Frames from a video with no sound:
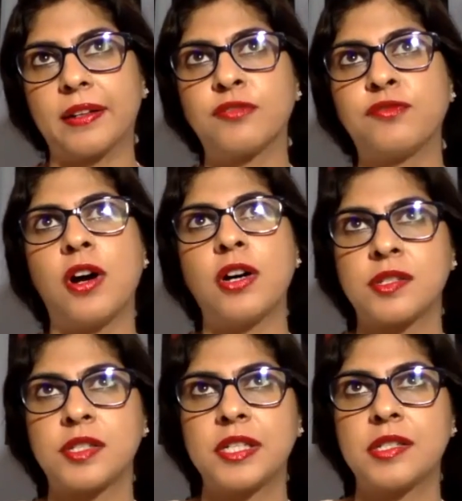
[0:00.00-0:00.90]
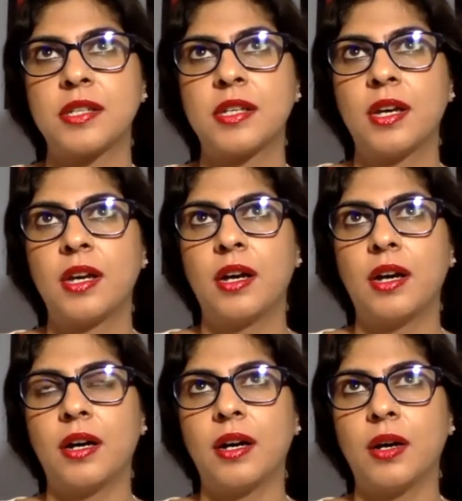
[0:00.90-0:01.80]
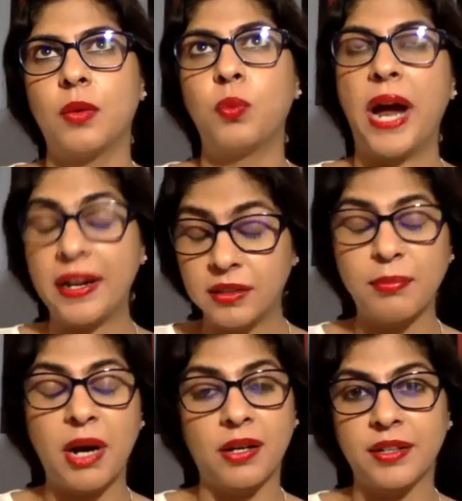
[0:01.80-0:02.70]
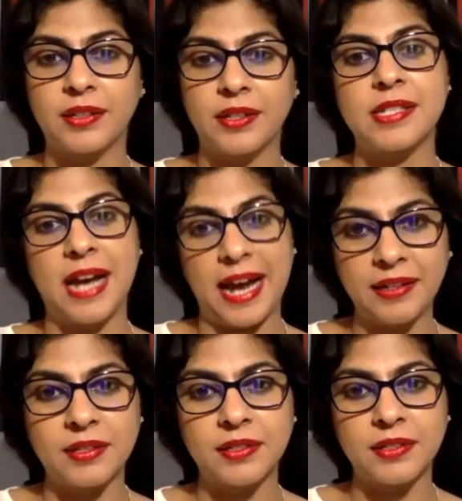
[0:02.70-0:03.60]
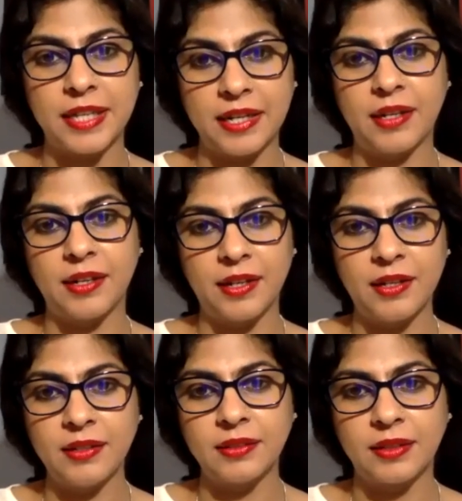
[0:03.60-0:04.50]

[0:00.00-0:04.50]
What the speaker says: The first is where the market is at in India.